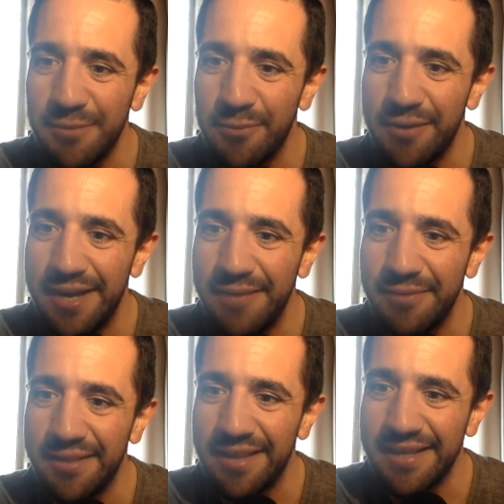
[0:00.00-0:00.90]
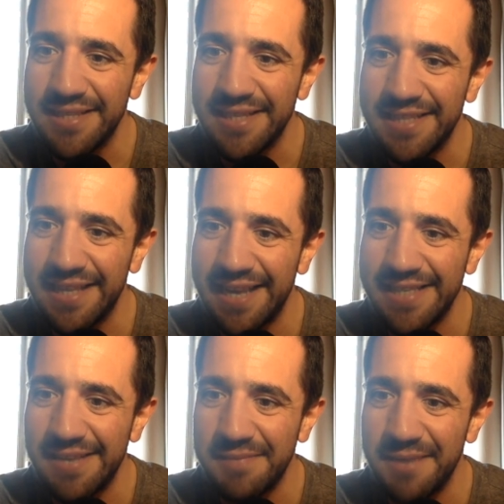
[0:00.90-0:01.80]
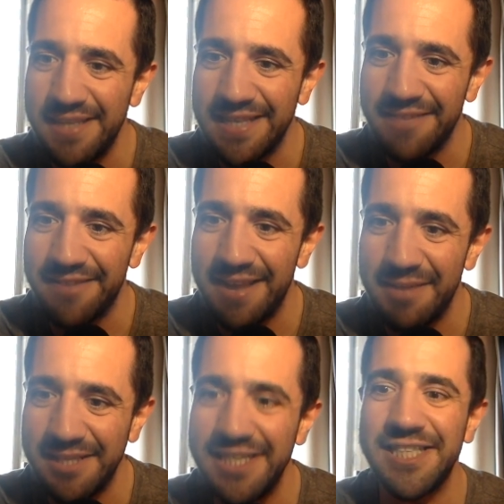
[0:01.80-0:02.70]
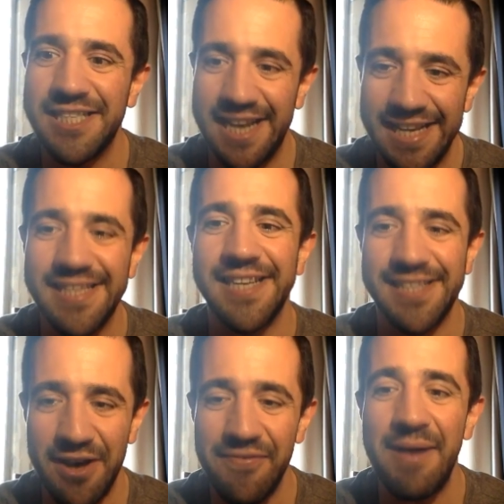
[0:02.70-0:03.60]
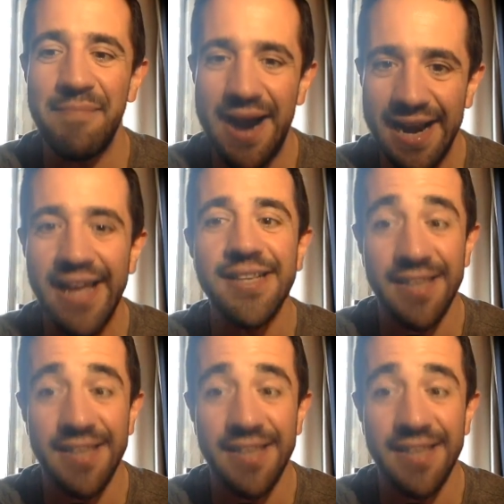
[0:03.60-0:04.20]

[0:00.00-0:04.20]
walk in with like 16 gas taps blazing aflame as she shit herself and panicked.